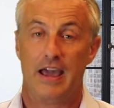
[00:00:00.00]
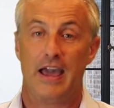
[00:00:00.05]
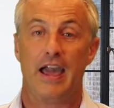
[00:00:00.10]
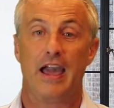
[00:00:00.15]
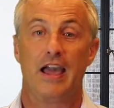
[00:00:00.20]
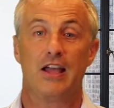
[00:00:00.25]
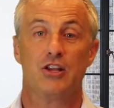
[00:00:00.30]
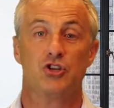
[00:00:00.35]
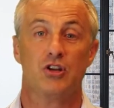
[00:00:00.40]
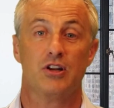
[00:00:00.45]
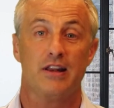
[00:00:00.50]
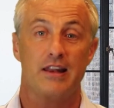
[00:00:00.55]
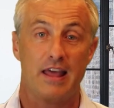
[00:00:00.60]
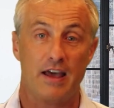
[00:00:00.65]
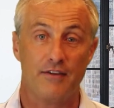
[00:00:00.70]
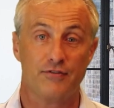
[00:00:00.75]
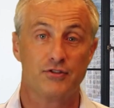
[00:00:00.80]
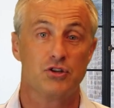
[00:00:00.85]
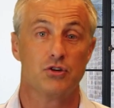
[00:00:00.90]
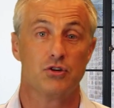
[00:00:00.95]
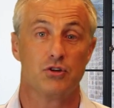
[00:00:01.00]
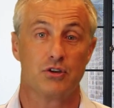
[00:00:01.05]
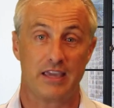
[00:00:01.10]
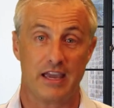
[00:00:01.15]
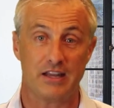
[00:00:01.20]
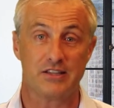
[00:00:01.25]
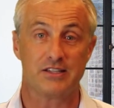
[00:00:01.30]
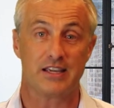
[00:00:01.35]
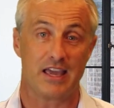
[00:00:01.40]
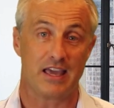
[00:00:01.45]
And you'd love to
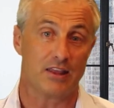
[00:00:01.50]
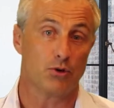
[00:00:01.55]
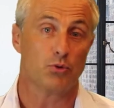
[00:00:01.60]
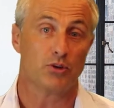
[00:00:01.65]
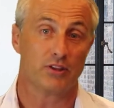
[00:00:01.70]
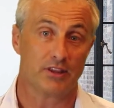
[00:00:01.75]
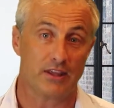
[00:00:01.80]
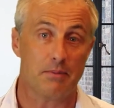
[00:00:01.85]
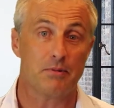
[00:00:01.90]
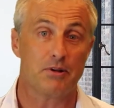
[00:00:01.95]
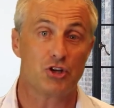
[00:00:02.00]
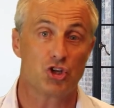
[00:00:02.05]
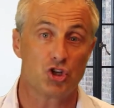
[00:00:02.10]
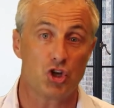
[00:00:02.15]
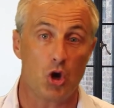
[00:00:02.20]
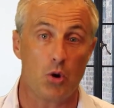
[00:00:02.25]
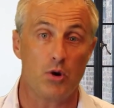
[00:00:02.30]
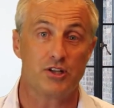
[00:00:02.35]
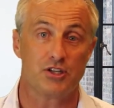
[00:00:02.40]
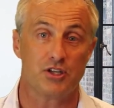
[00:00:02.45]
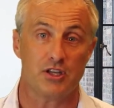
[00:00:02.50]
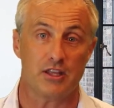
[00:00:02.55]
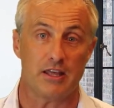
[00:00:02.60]
get together with them and show it to